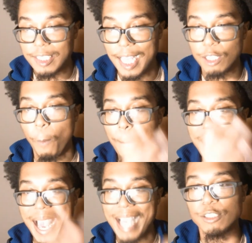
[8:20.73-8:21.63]
little
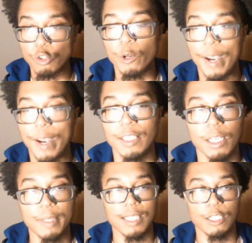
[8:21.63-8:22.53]
backstory right there,
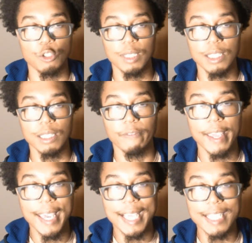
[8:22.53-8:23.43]
because I do believe
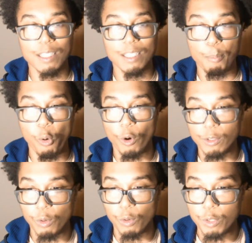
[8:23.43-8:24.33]
it's
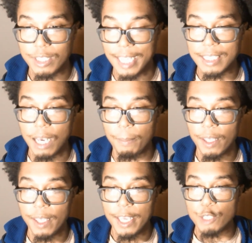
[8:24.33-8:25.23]
important when we're setting up.
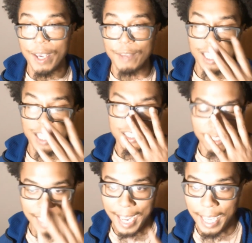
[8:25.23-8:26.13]
You have to
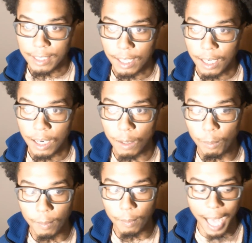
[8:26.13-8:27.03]
understand, I
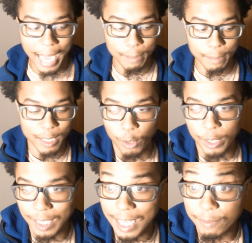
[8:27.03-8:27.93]
had made a
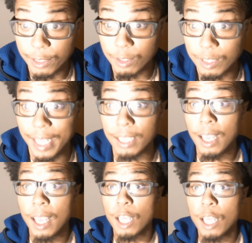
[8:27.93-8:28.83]
point in the last video saying
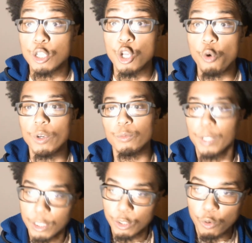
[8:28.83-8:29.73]
no one
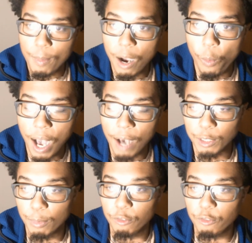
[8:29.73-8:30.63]
really knew about Wilder
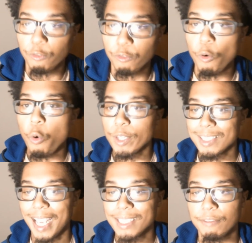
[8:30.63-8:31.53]
before the
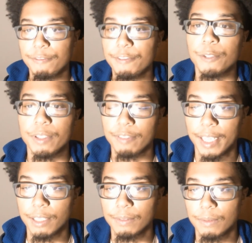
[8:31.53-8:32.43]
Tyson Fury
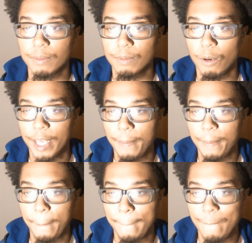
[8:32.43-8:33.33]
fight, okay?
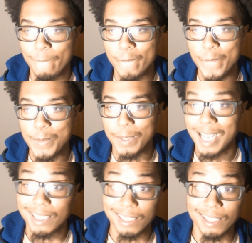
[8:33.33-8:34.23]

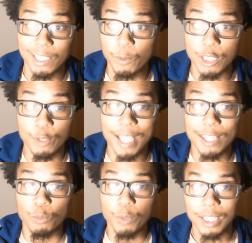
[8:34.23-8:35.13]
Not just anyway. So you have
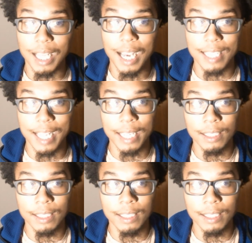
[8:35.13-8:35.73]
to realize that